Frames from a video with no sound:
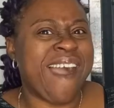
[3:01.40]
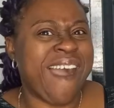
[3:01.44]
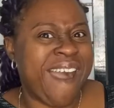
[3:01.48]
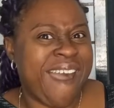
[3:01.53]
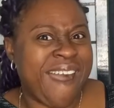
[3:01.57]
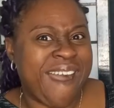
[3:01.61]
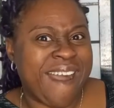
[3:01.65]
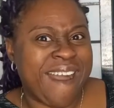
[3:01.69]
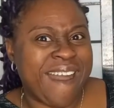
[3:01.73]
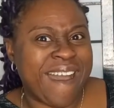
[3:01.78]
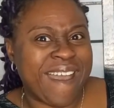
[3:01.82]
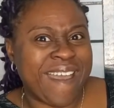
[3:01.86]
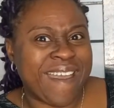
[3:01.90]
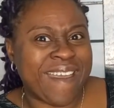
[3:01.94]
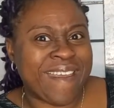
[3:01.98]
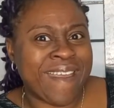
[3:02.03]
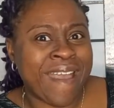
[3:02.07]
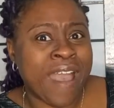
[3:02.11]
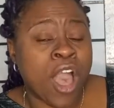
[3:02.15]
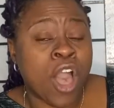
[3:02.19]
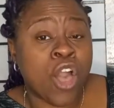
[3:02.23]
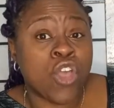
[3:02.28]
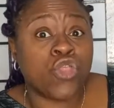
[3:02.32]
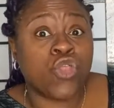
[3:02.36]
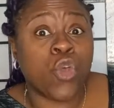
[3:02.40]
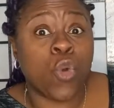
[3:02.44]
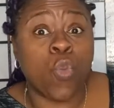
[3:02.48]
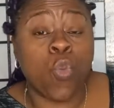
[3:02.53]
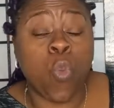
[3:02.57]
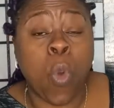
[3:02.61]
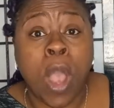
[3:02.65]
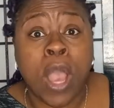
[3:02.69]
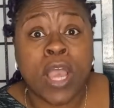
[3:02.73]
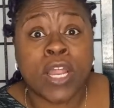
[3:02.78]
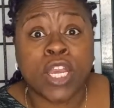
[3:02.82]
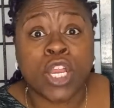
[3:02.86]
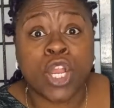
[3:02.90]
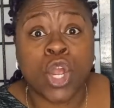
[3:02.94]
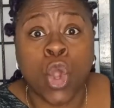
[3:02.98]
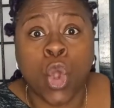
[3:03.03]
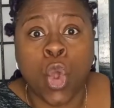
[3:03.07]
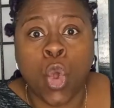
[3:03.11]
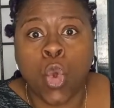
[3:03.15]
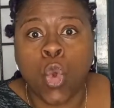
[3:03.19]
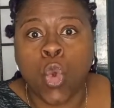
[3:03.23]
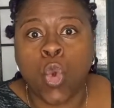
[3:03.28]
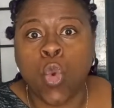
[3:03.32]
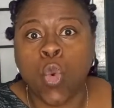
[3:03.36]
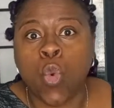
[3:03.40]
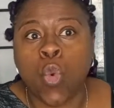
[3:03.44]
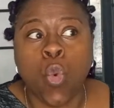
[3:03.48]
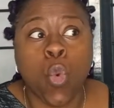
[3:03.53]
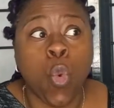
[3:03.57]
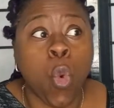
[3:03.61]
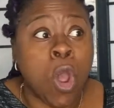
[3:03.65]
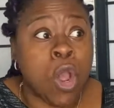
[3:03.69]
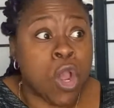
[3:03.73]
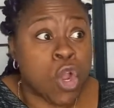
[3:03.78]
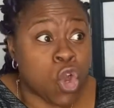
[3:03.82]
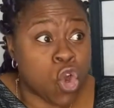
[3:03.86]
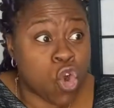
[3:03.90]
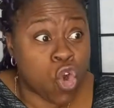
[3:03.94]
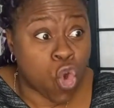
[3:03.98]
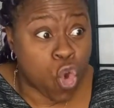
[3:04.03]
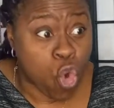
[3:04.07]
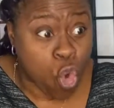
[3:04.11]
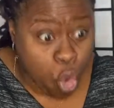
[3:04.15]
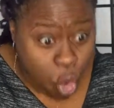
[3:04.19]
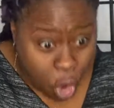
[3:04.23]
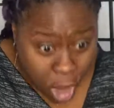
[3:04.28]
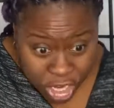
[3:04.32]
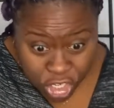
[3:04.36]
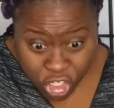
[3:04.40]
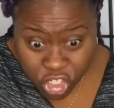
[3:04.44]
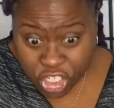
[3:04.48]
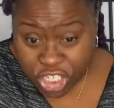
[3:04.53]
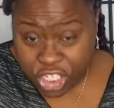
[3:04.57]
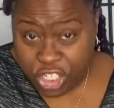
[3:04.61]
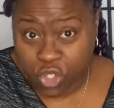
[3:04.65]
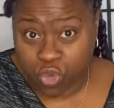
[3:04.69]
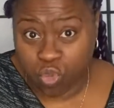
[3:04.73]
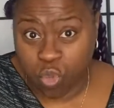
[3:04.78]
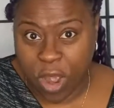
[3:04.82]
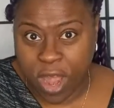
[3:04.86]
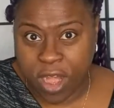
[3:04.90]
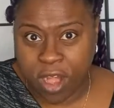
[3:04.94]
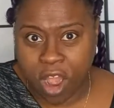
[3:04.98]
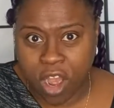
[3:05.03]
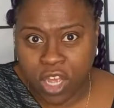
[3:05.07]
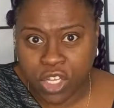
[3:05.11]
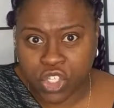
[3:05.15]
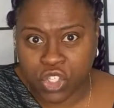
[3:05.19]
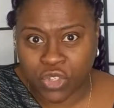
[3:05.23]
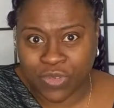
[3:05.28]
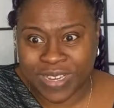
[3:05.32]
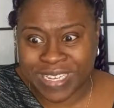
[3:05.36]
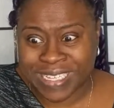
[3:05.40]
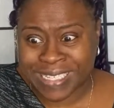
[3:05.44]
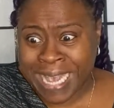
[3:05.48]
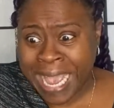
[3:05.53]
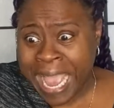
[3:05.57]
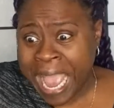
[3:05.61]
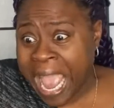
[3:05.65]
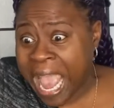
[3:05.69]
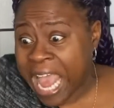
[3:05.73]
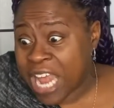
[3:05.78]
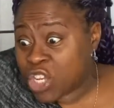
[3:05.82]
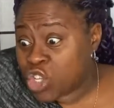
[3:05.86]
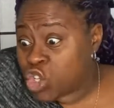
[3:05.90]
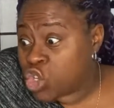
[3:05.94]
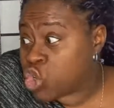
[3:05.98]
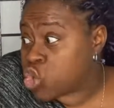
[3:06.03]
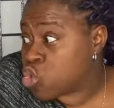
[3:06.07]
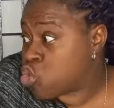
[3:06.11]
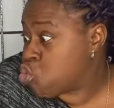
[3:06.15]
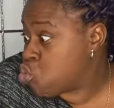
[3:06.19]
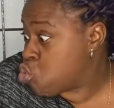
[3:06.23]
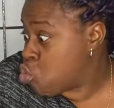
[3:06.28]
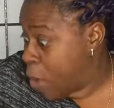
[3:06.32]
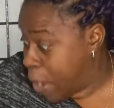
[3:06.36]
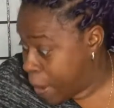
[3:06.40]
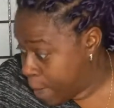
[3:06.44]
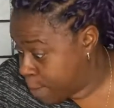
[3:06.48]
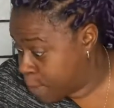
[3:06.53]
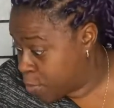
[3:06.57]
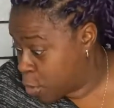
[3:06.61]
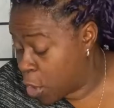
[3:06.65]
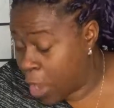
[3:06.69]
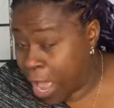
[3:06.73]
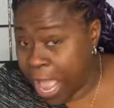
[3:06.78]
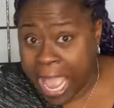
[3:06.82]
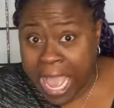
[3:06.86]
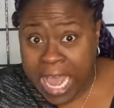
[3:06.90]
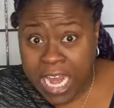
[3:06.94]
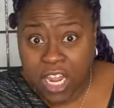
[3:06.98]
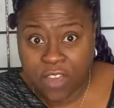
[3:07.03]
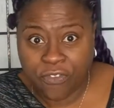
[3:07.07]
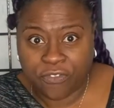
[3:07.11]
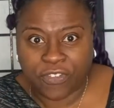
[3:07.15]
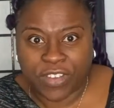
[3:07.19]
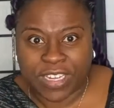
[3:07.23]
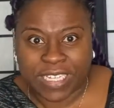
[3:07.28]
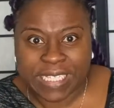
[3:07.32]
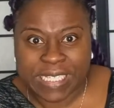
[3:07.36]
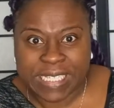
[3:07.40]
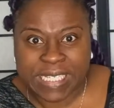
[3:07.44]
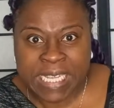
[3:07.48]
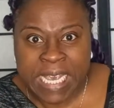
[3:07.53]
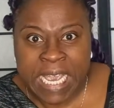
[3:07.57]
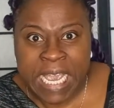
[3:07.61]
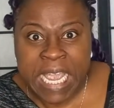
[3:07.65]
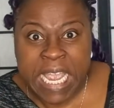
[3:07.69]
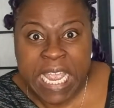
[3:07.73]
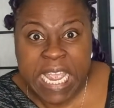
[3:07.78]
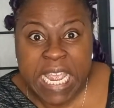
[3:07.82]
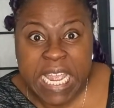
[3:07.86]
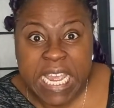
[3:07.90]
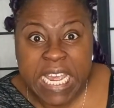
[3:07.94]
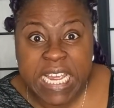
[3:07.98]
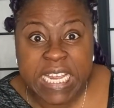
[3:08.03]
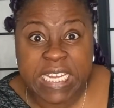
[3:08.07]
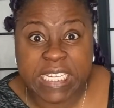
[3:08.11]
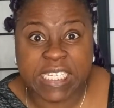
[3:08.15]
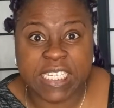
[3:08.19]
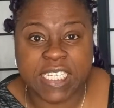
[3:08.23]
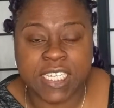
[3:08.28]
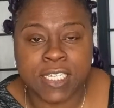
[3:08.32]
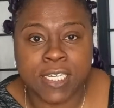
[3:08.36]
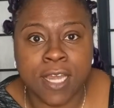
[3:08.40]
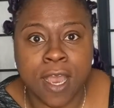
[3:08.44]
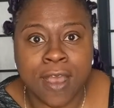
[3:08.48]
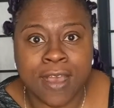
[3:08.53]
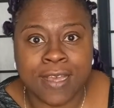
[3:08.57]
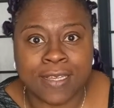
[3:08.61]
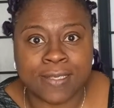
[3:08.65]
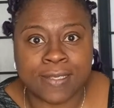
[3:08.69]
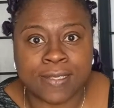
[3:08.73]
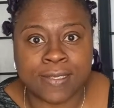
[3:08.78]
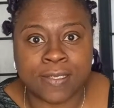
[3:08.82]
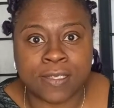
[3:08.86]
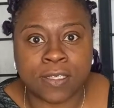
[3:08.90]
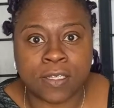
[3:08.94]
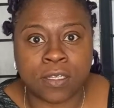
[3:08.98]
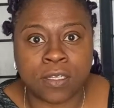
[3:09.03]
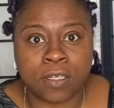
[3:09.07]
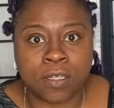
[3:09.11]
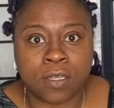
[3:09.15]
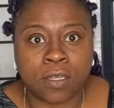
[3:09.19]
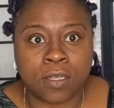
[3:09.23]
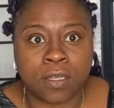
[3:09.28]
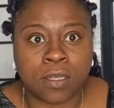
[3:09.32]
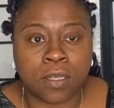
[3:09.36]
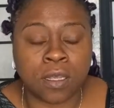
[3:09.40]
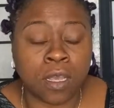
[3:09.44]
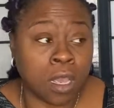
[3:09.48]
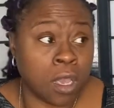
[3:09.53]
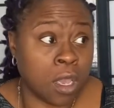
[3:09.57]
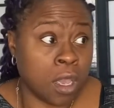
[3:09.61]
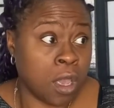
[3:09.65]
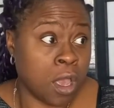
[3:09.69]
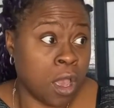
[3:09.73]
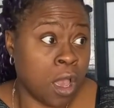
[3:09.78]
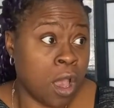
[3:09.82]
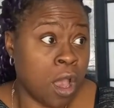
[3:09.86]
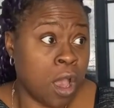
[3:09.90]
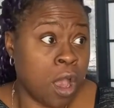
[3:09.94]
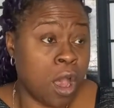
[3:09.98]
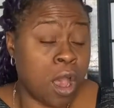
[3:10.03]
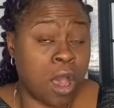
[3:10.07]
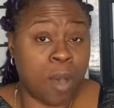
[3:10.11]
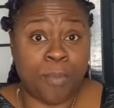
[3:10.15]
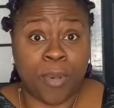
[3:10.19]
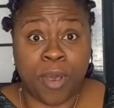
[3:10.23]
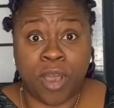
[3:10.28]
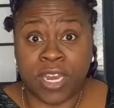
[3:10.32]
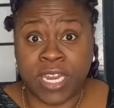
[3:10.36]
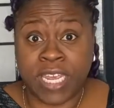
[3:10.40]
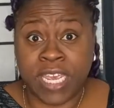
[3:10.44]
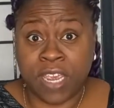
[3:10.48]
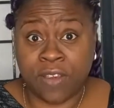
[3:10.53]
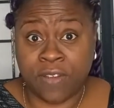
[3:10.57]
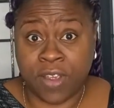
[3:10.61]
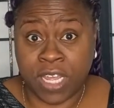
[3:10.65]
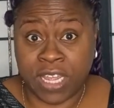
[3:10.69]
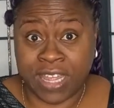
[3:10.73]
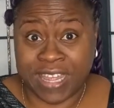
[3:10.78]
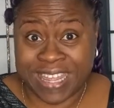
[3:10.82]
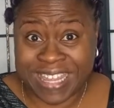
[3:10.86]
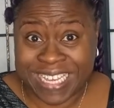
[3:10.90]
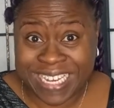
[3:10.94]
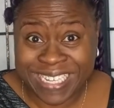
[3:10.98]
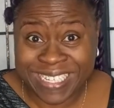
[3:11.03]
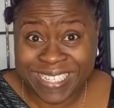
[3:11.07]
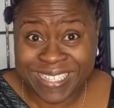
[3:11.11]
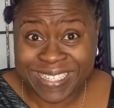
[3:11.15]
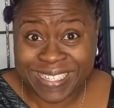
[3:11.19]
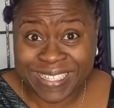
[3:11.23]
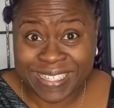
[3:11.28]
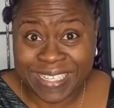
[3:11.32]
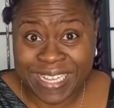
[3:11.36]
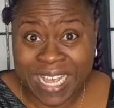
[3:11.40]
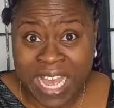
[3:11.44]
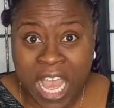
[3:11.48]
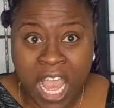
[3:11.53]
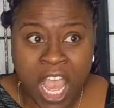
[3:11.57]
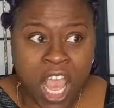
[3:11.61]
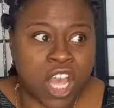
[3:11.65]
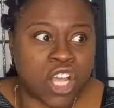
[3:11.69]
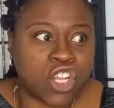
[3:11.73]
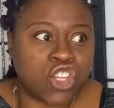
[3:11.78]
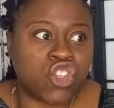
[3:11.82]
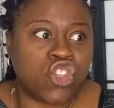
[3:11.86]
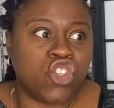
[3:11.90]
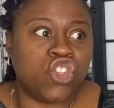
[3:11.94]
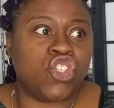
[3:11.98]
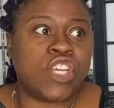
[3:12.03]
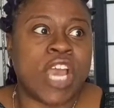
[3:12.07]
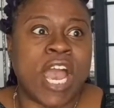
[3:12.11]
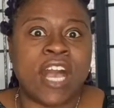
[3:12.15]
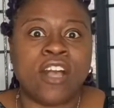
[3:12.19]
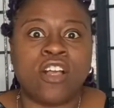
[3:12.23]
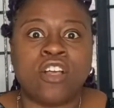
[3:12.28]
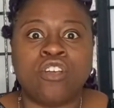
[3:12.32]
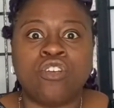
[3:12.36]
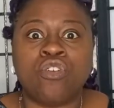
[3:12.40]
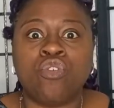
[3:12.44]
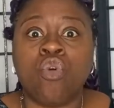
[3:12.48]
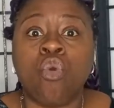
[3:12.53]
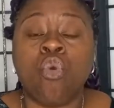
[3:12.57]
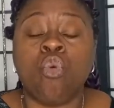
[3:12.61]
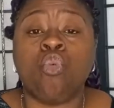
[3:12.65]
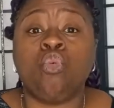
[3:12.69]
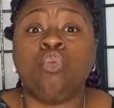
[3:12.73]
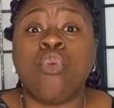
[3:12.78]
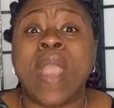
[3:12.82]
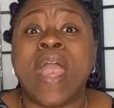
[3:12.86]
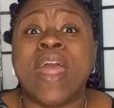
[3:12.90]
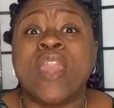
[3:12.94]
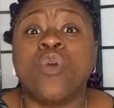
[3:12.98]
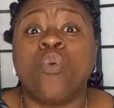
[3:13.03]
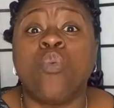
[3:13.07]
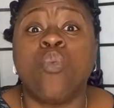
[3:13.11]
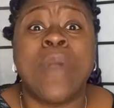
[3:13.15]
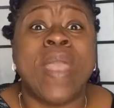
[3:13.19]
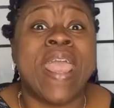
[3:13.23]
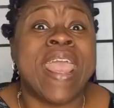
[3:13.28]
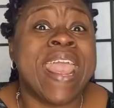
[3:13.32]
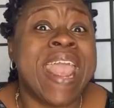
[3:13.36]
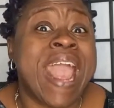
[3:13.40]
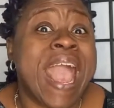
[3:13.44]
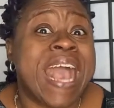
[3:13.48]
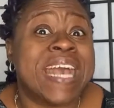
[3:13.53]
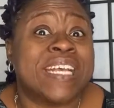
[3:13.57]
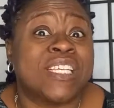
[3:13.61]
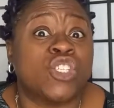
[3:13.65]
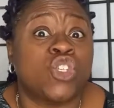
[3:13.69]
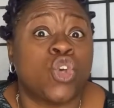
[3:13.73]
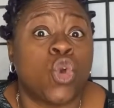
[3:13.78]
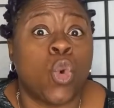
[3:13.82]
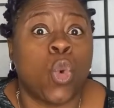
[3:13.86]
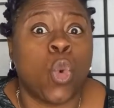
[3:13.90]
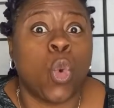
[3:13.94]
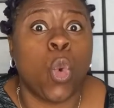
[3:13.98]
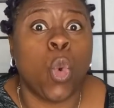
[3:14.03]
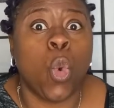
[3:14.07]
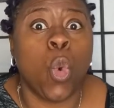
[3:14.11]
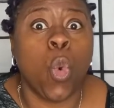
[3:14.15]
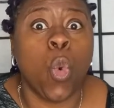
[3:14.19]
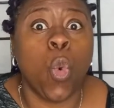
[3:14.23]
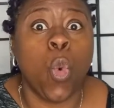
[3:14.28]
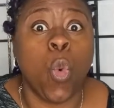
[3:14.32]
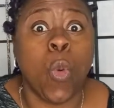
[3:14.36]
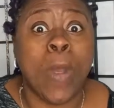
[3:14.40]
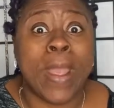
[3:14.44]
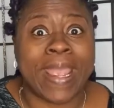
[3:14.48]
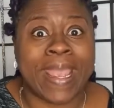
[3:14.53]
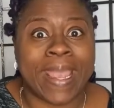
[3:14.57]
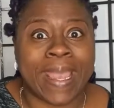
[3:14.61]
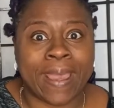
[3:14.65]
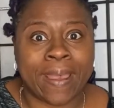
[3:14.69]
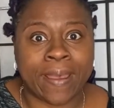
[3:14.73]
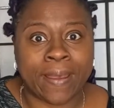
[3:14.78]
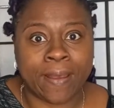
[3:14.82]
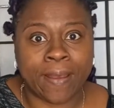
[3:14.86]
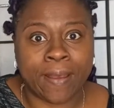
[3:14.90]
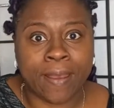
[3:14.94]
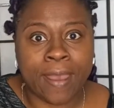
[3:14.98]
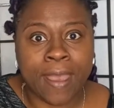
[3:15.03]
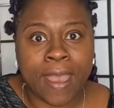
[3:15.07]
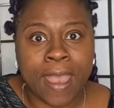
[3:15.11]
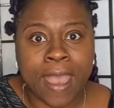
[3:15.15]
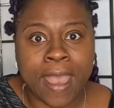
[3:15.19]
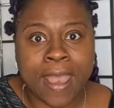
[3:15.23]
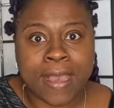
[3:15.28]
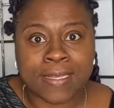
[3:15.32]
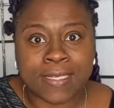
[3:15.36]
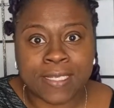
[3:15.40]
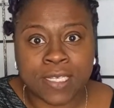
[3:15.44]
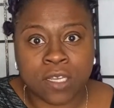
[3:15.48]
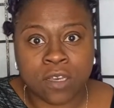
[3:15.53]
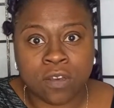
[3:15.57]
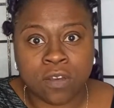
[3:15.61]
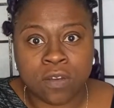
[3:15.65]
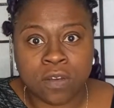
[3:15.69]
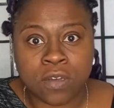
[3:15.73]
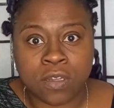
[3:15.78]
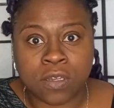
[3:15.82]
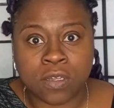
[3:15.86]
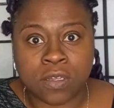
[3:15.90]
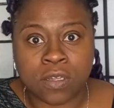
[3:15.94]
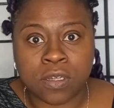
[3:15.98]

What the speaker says: I, the one who crushes rhinoceros and trample elephants into dust." Upon hearing this, Jackal ran away as quick as it could,